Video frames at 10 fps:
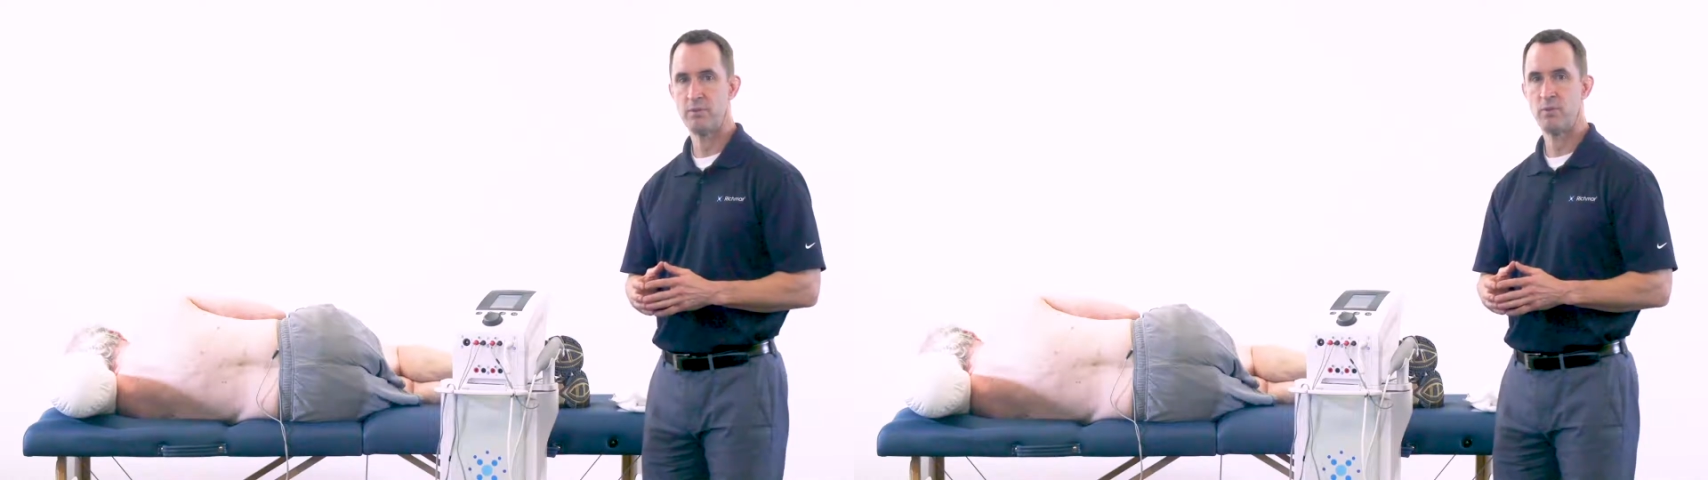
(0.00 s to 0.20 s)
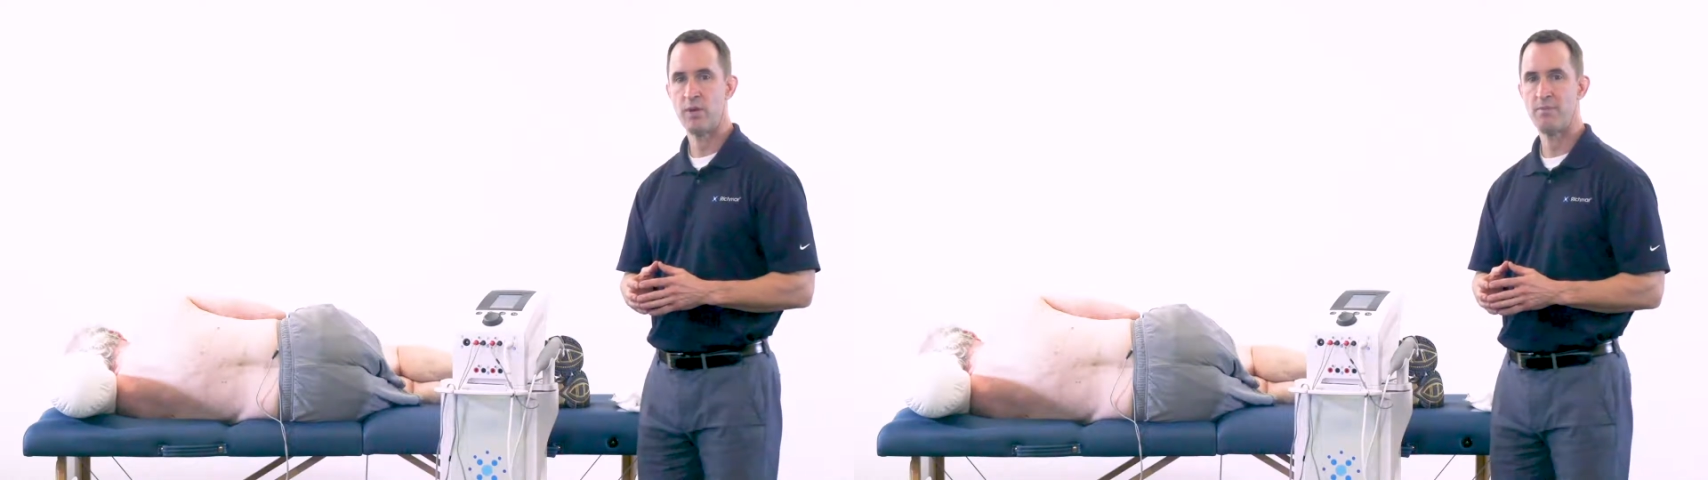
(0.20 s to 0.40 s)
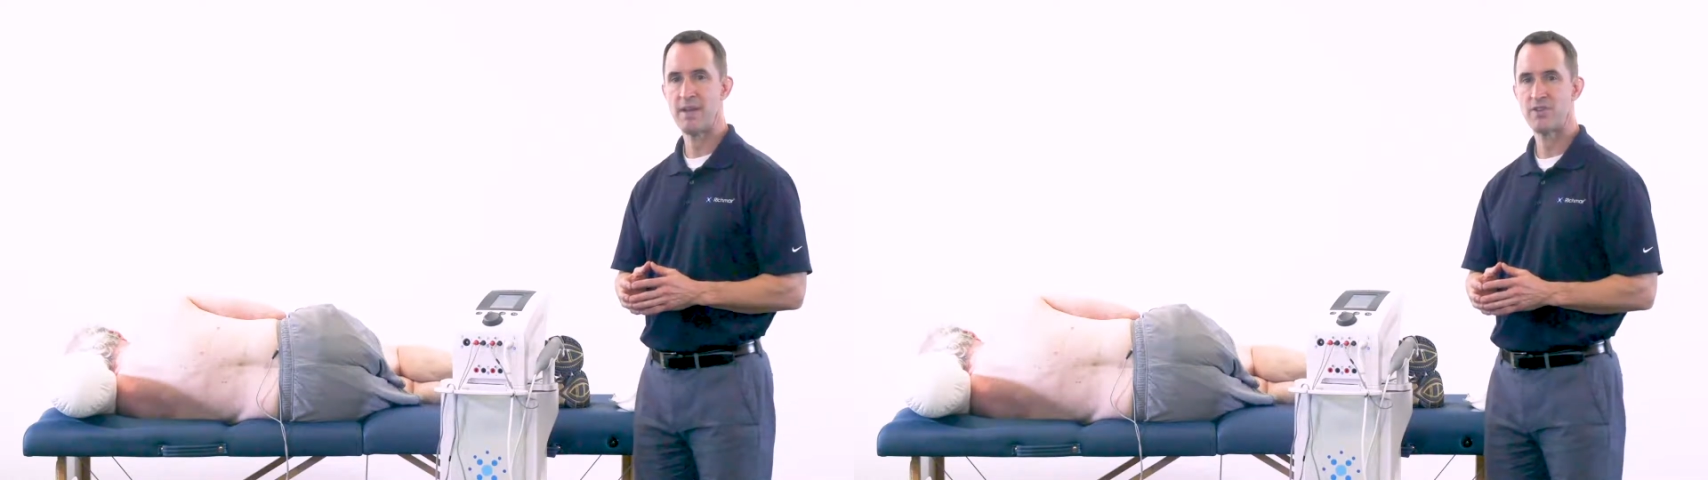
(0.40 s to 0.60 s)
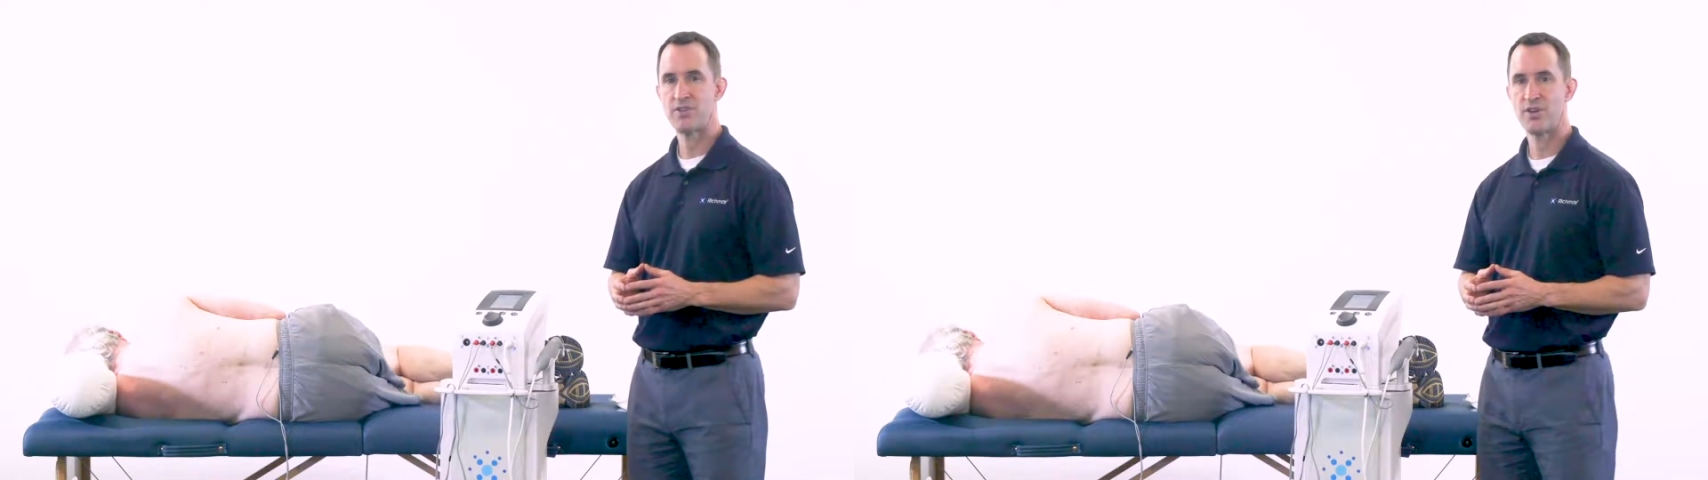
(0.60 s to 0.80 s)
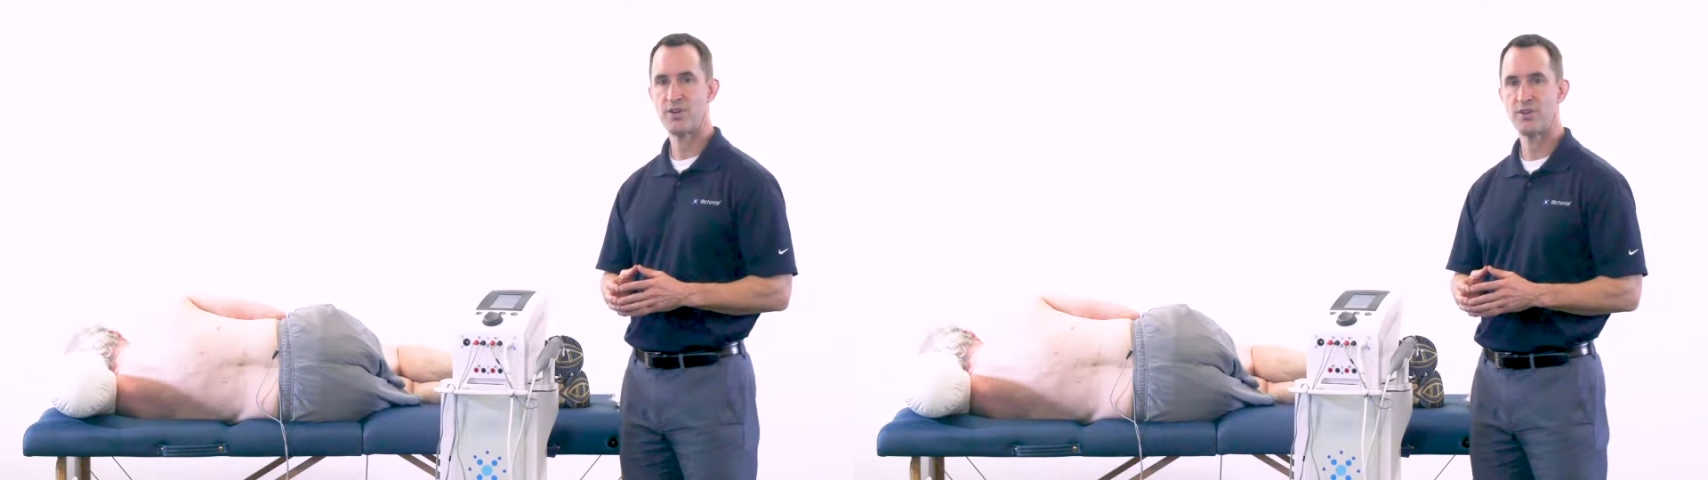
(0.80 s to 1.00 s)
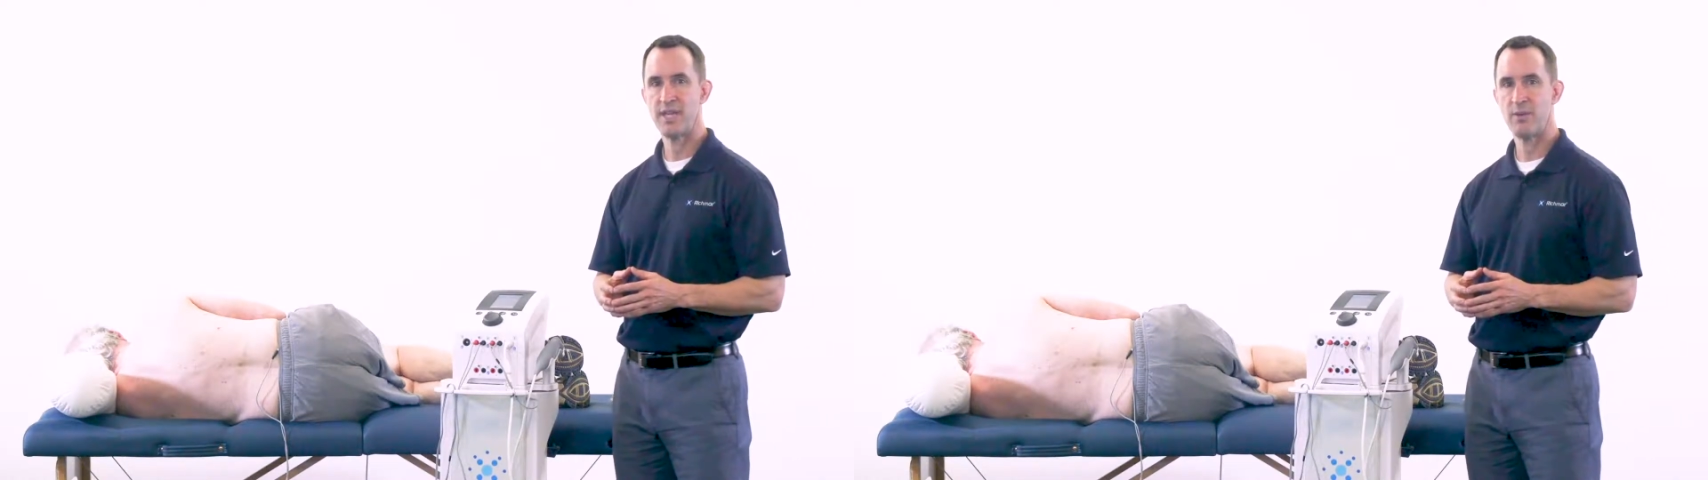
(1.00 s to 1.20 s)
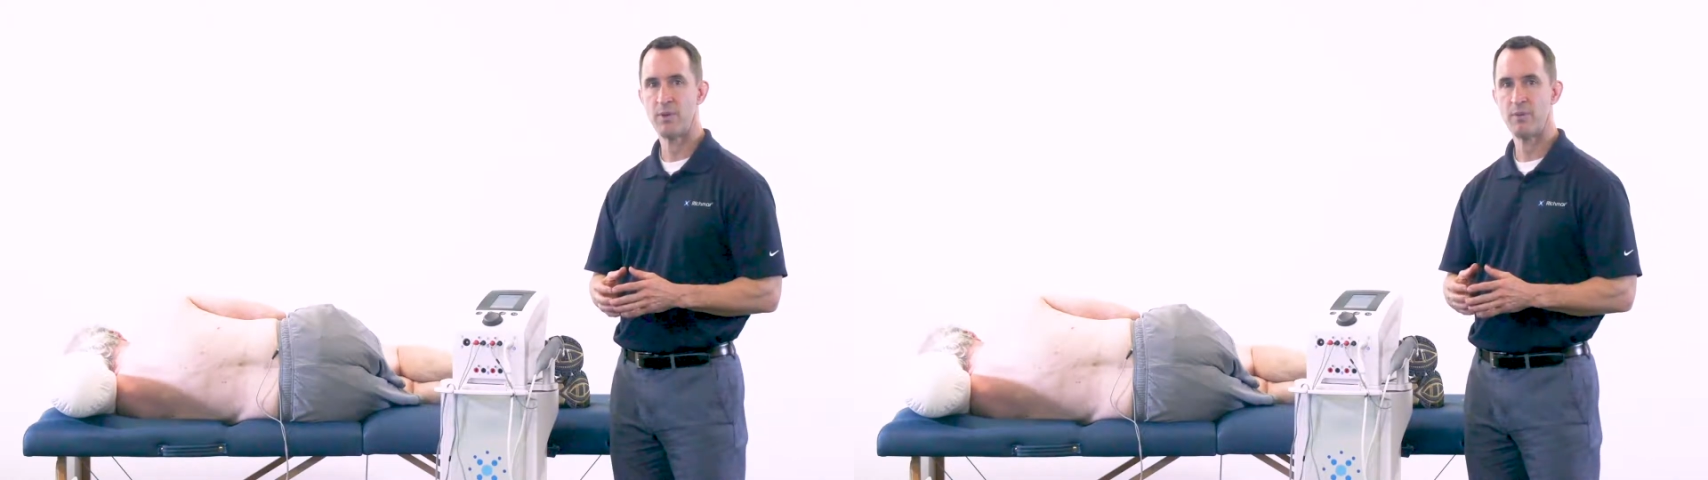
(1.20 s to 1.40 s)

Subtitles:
We want to make sure that